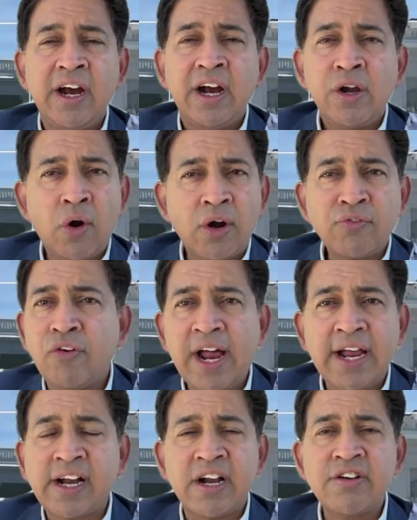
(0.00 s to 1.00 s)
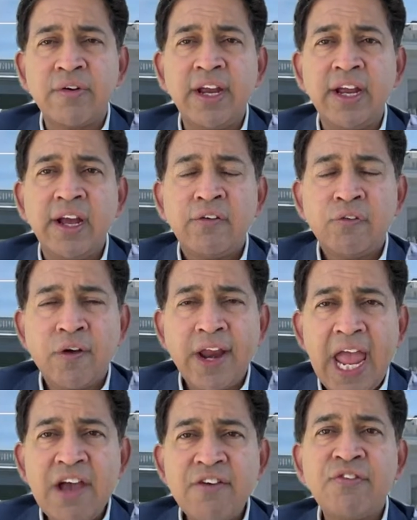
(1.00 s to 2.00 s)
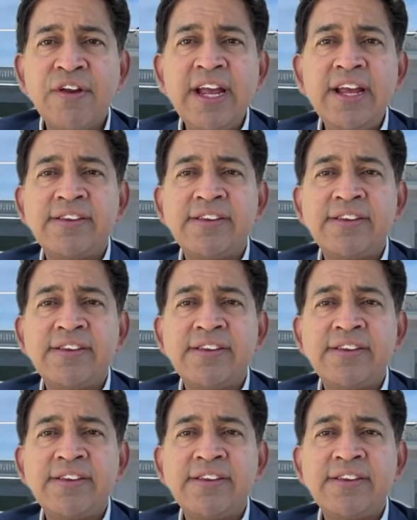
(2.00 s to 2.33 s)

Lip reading: not for our country, for every